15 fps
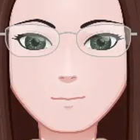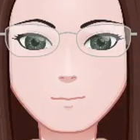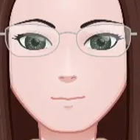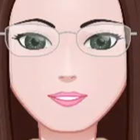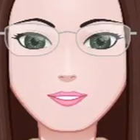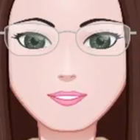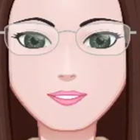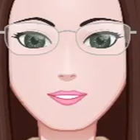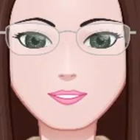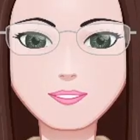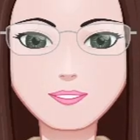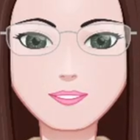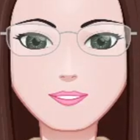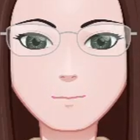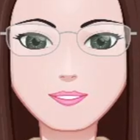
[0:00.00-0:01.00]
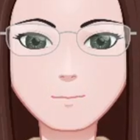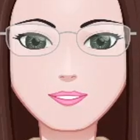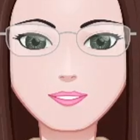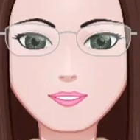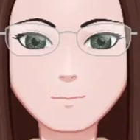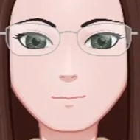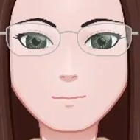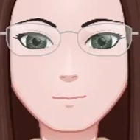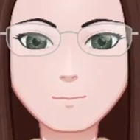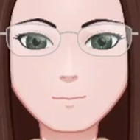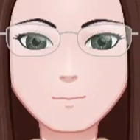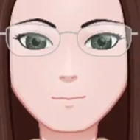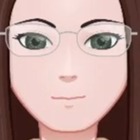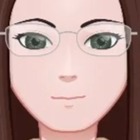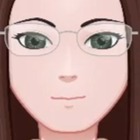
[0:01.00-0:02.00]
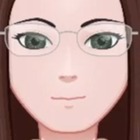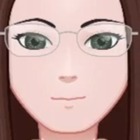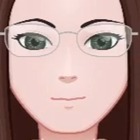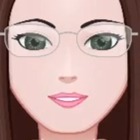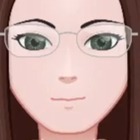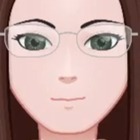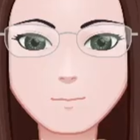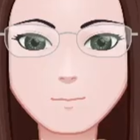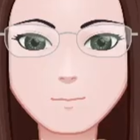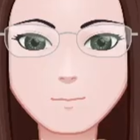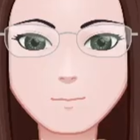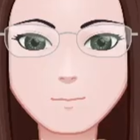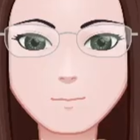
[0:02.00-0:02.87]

And now we find a pot. There's a pot.